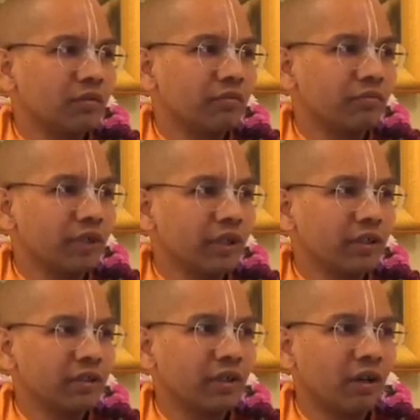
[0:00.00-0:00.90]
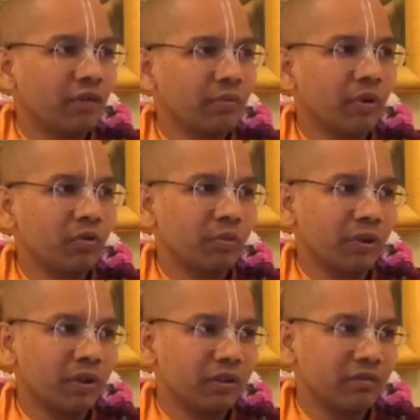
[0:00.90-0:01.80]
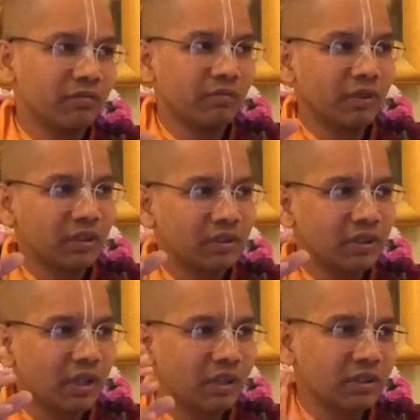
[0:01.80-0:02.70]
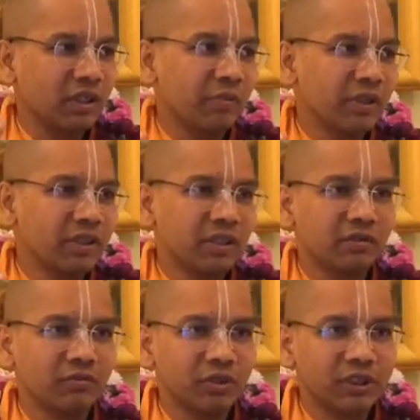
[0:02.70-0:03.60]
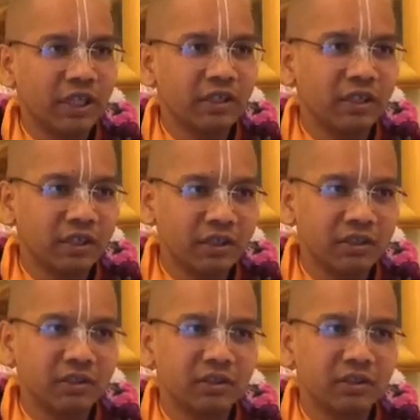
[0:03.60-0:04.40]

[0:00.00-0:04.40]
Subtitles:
when our Prabhupada as Abhay Charan was entering